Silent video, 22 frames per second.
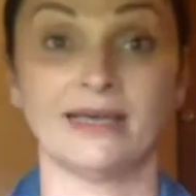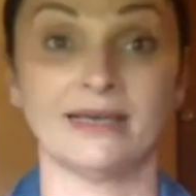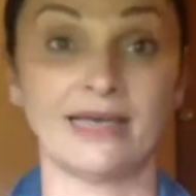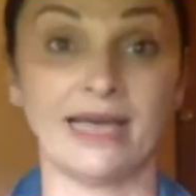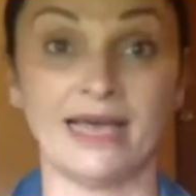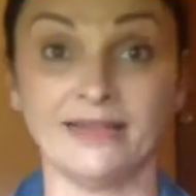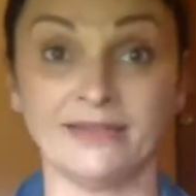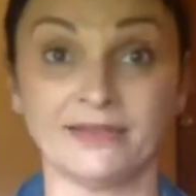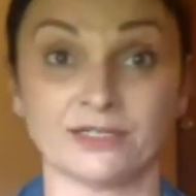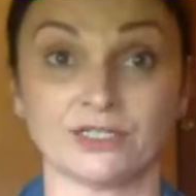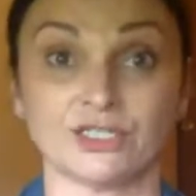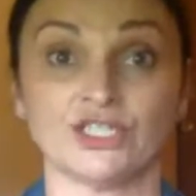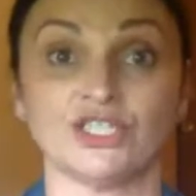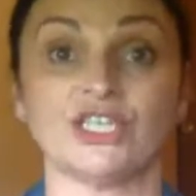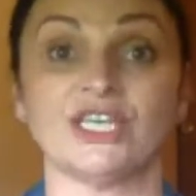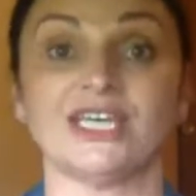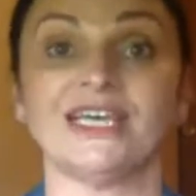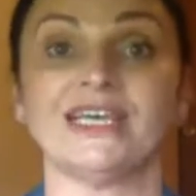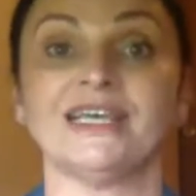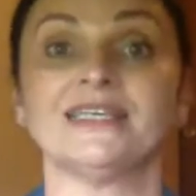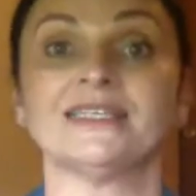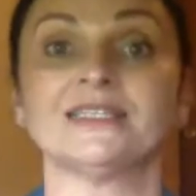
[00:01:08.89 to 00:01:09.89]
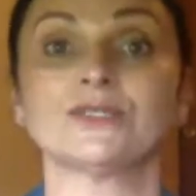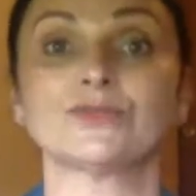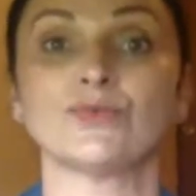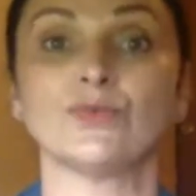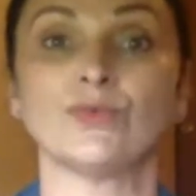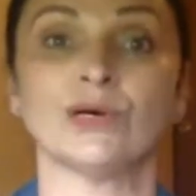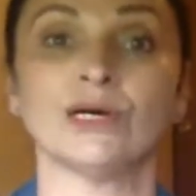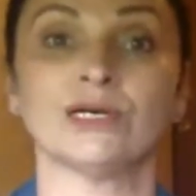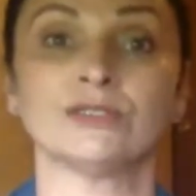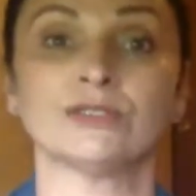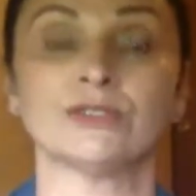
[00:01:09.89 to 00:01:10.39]
energy is
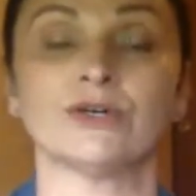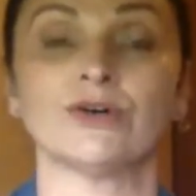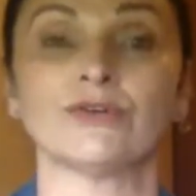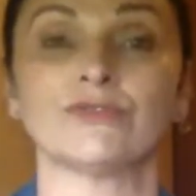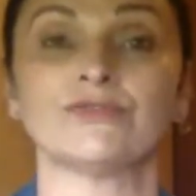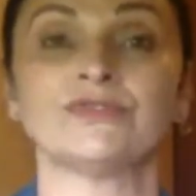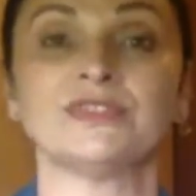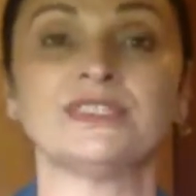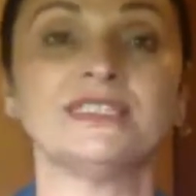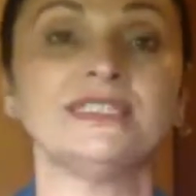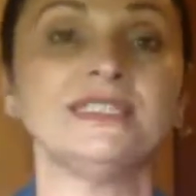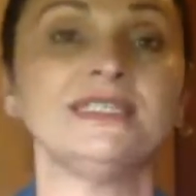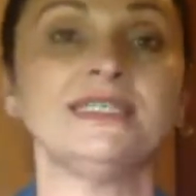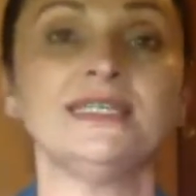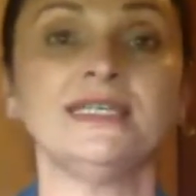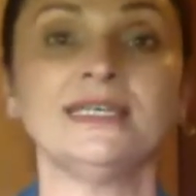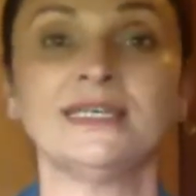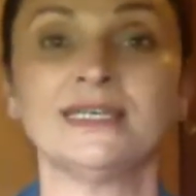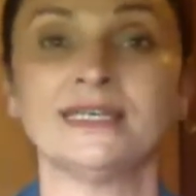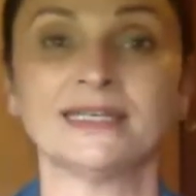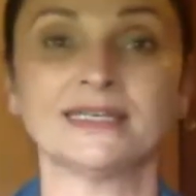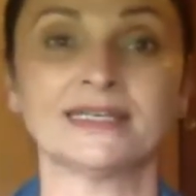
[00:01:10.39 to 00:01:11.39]
one of the